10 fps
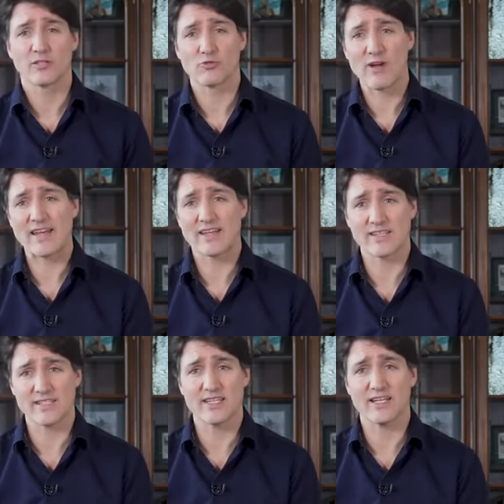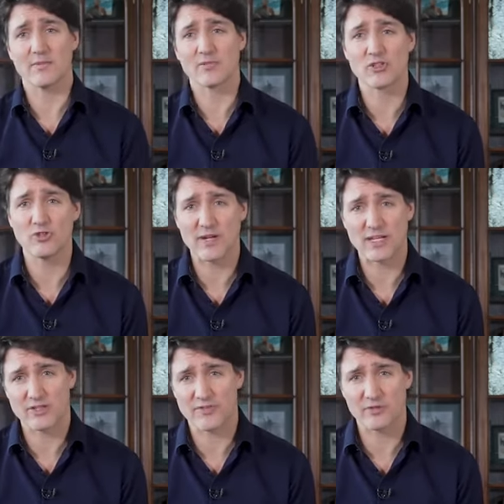rent is eating up so
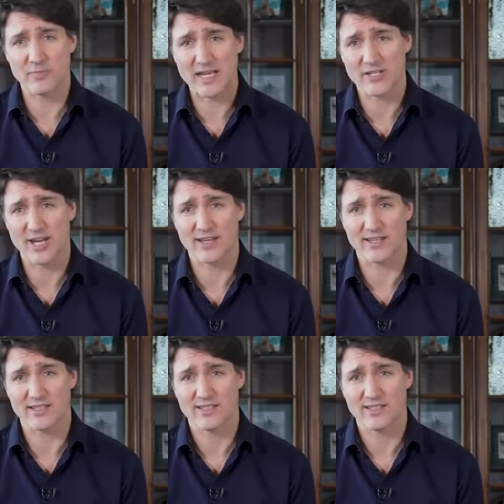much of your paycheck?